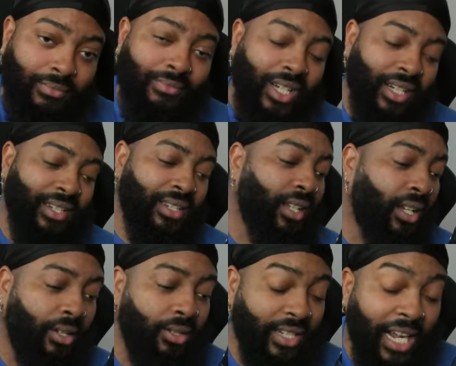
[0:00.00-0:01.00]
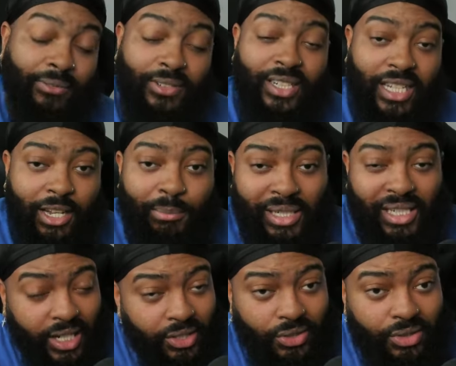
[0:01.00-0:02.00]
still definitely kept me
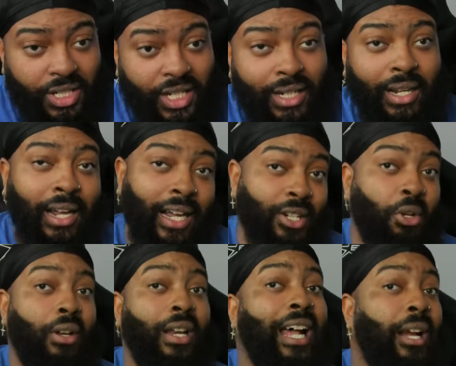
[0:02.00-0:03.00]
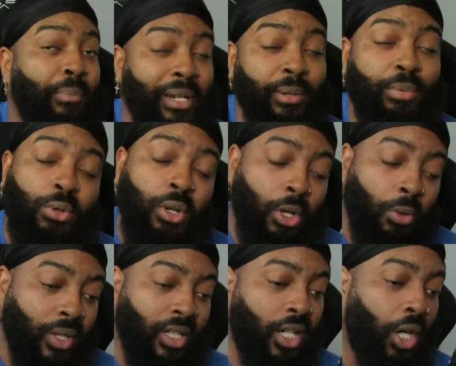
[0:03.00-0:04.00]
interested. I know a lot of people
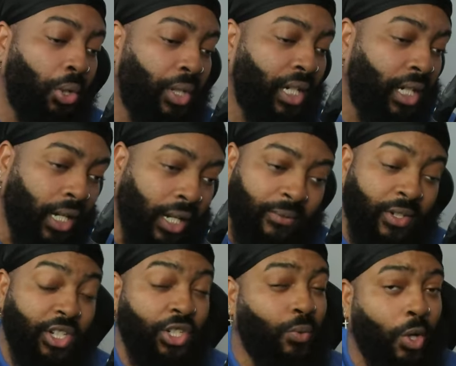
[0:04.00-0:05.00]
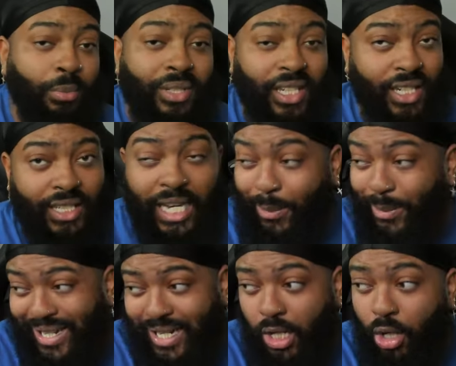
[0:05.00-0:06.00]
with Cody versus Roman thing, they were
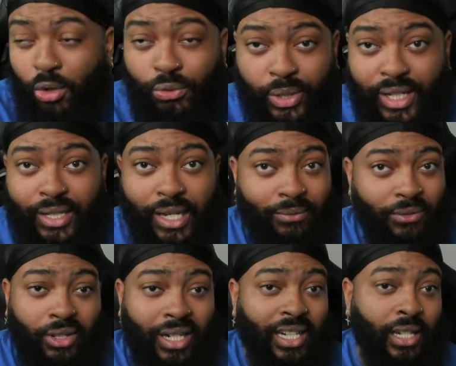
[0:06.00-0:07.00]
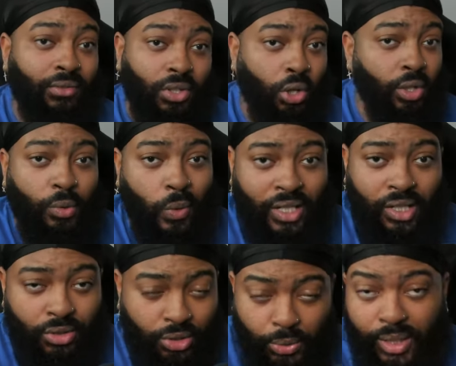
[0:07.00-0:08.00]
kind of over it. They feel like if Cody wasn't
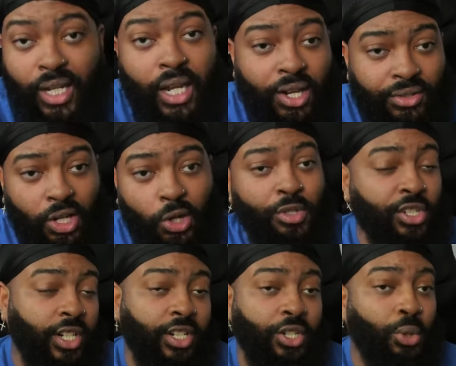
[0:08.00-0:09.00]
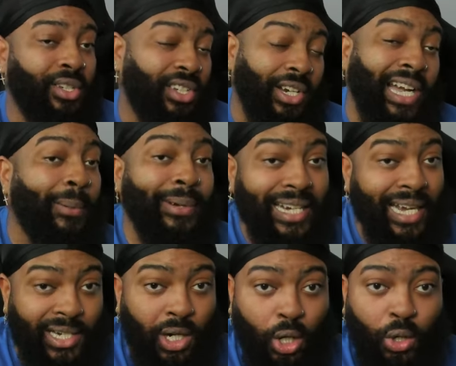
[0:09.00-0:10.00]
going to do it, no one's going to do it. So they were
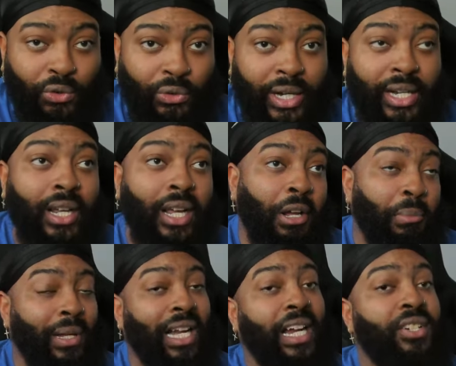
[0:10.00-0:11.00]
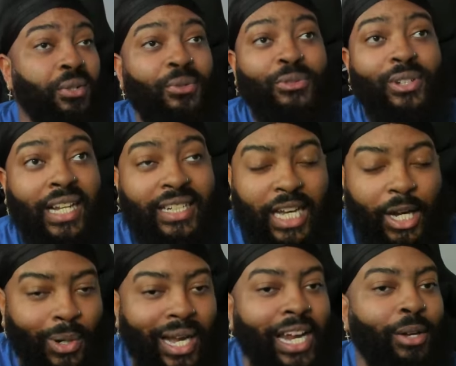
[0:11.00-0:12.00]
kind of over it. But I do feel like they
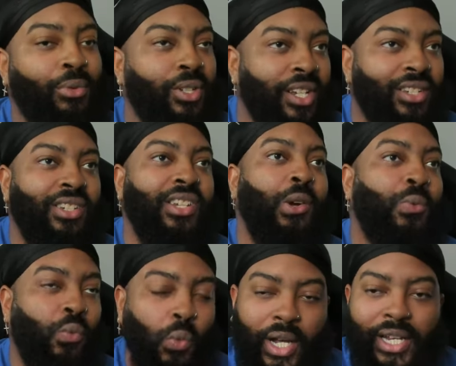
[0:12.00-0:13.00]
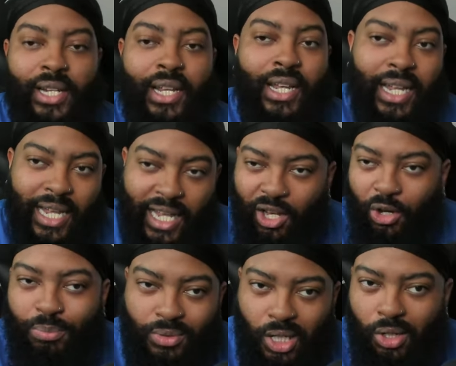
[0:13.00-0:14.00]
were able to somewhat
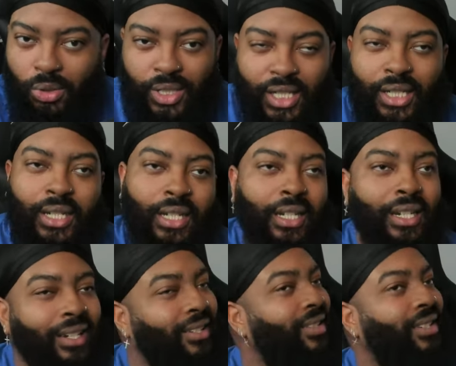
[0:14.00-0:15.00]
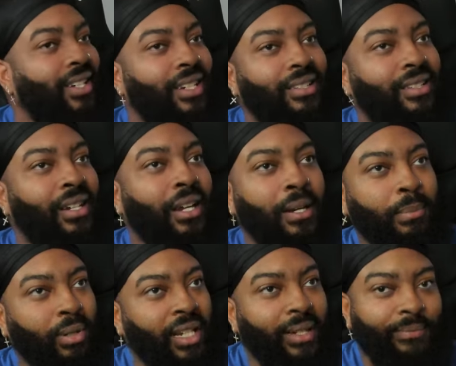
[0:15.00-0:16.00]
help Cody in a sense.
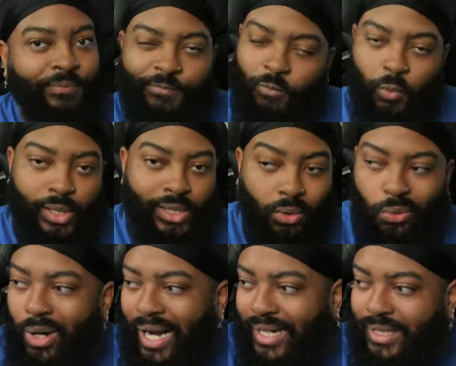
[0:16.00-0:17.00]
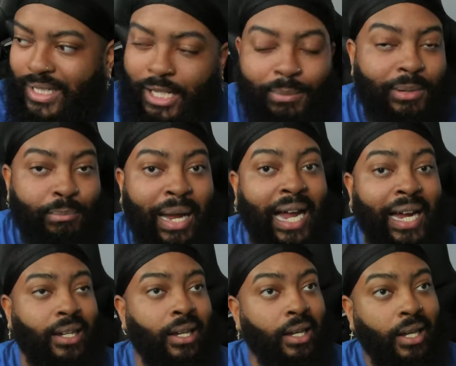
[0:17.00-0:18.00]
But with The Rock coming
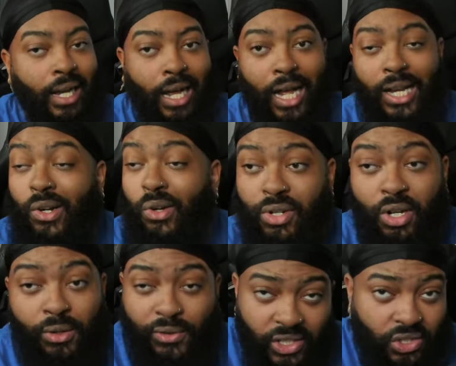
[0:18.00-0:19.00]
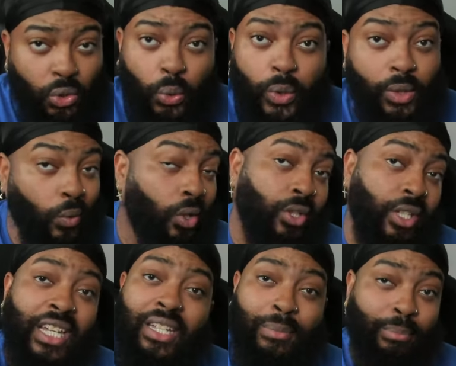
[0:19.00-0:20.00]
back, I don't know if his story will
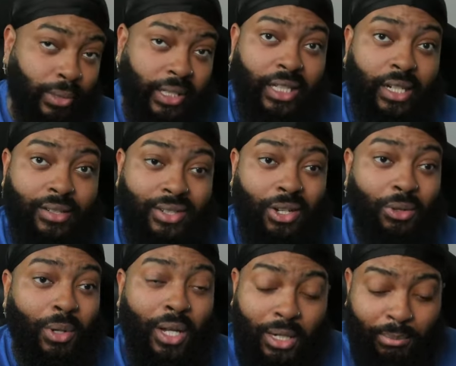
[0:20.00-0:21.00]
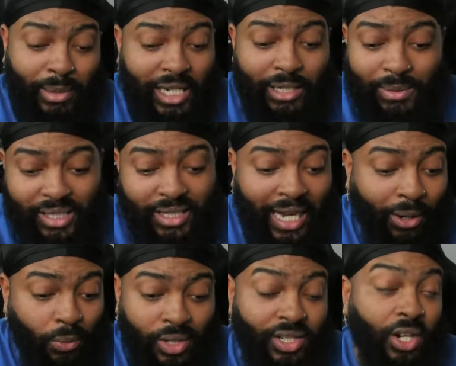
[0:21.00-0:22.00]
get completed. So maybe that
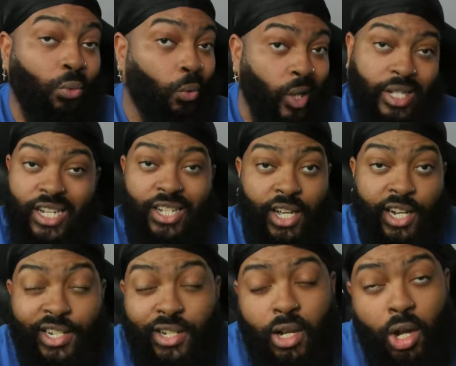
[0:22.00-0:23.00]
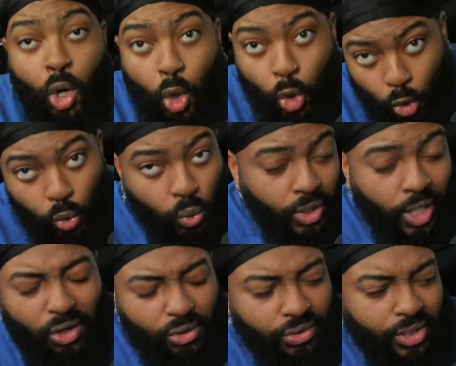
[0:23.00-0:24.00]
was a one and done. Who
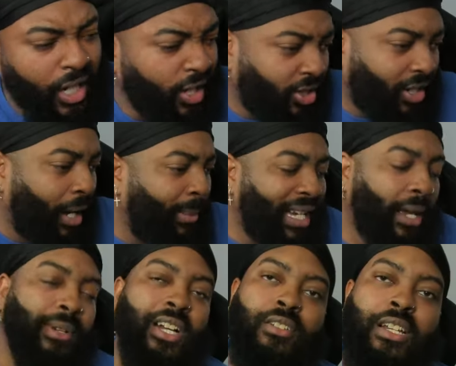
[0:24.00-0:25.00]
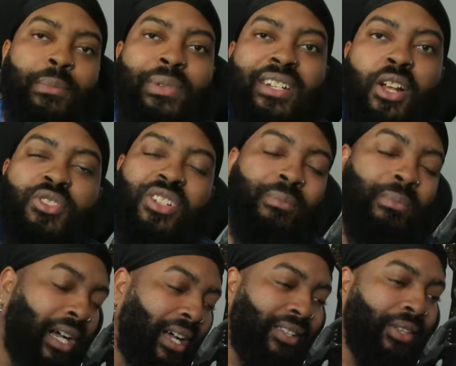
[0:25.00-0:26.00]
knows? So comment down below. Let me know some
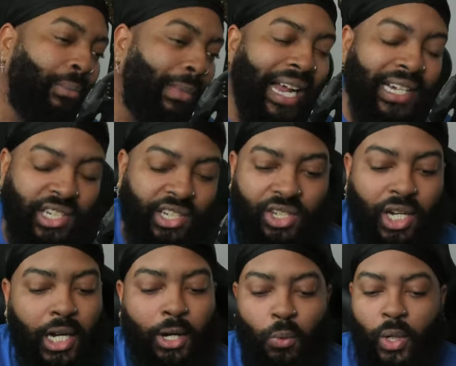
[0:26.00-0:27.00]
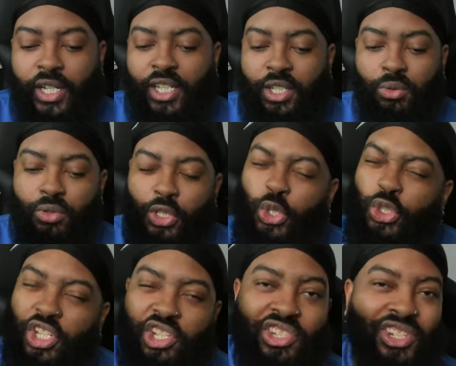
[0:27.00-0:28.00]
other matches where you
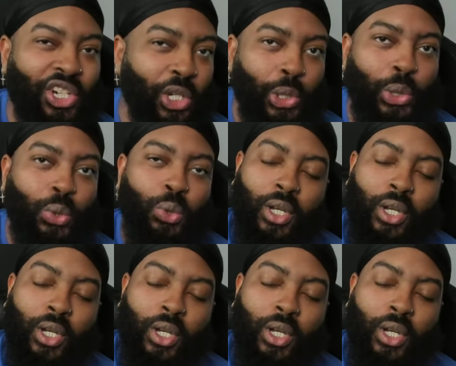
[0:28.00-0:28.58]
just knew